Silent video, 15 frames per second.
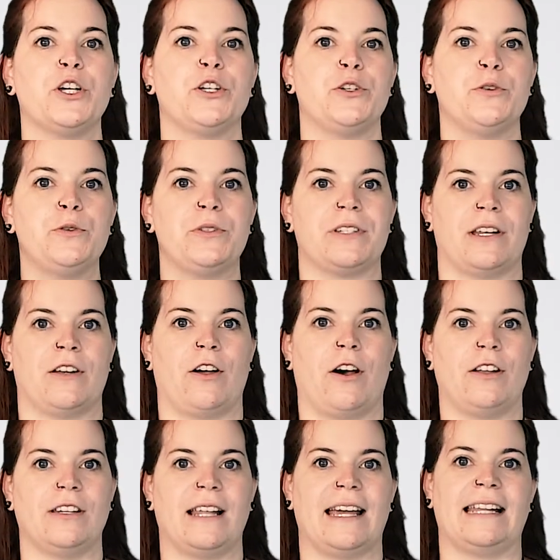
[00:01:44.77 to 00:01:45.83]
use an
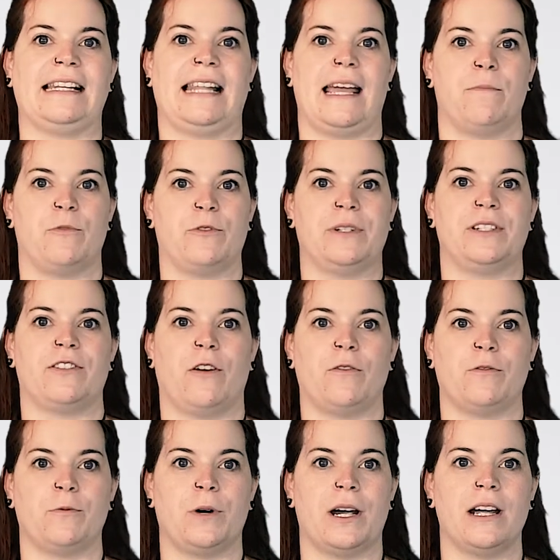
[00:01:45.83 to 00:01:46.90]
online library
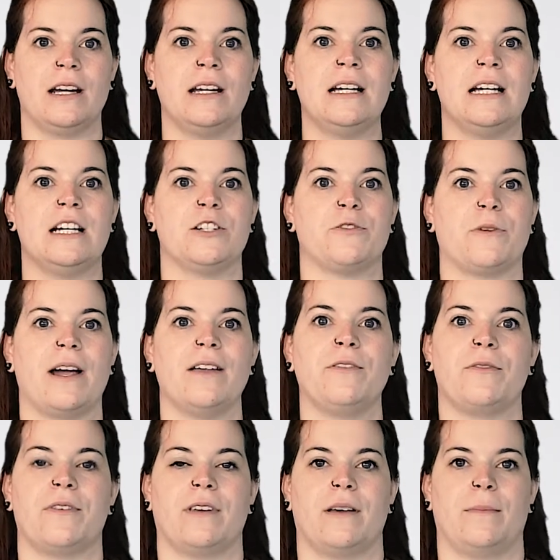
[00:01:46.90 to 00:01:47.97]
software, try to
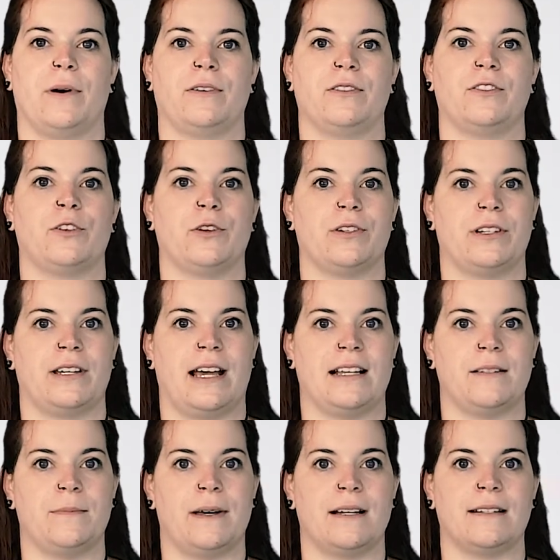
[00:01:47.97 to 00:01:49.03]
think about certain
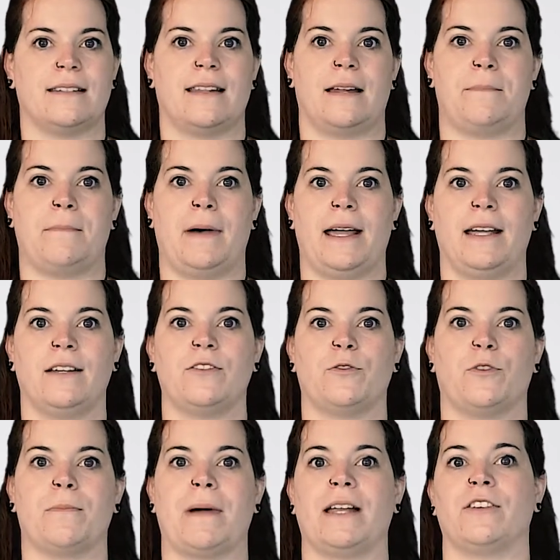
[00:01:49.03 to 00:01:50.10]
aspects that might
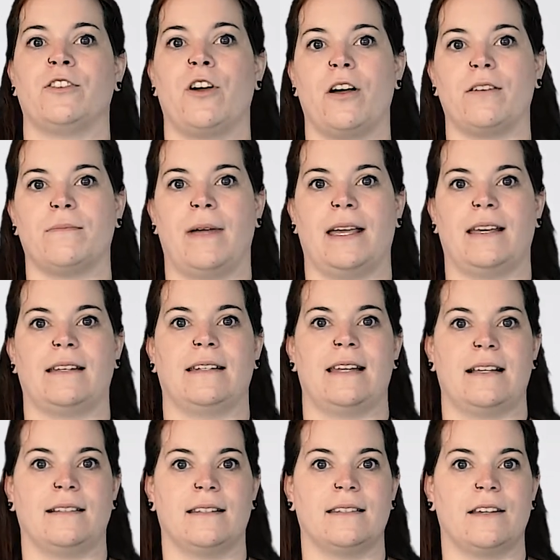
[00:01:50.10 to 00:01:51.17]
or might not make it
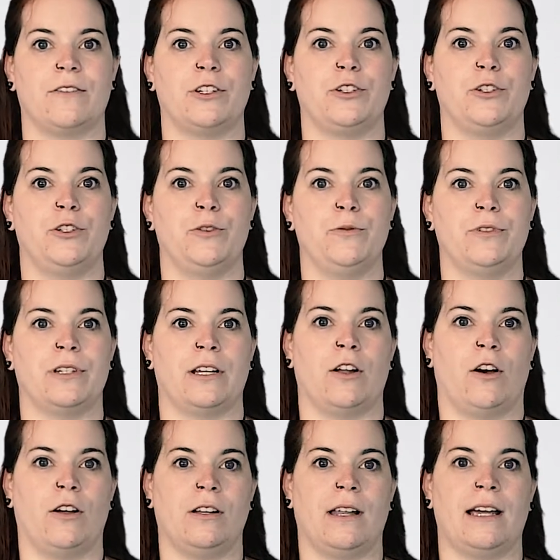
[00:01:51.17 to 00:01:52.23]
necessary to use an
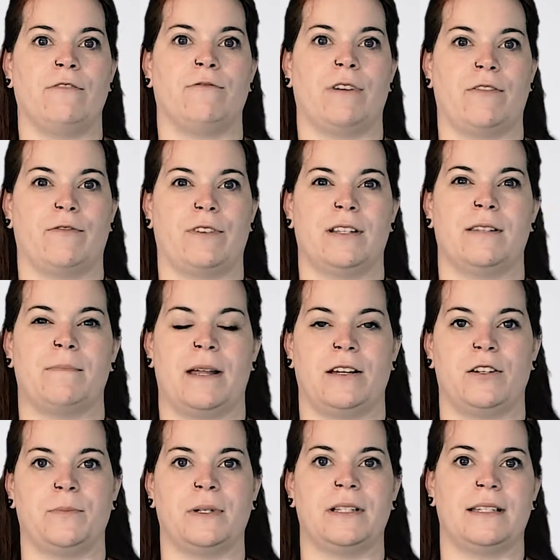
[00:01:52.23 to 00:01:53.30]
online reference
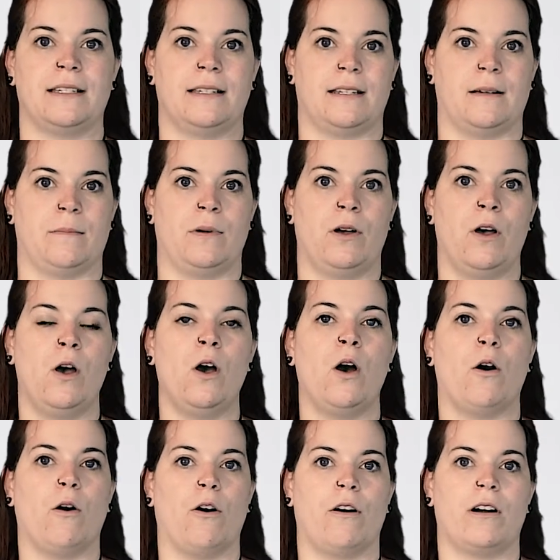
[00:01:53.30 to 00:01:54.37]
management system,
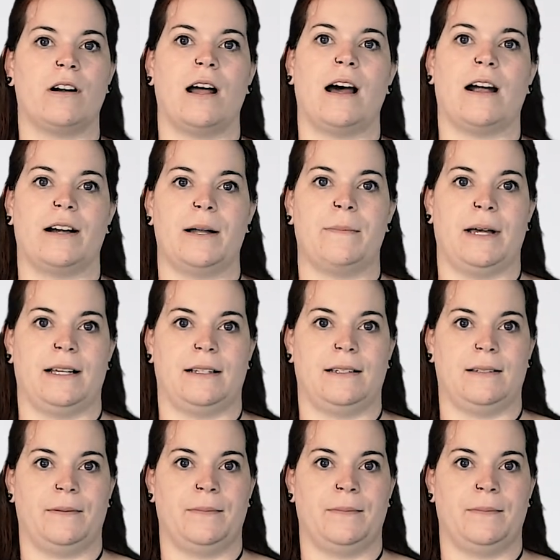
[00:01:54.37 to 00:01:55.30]
or RMS.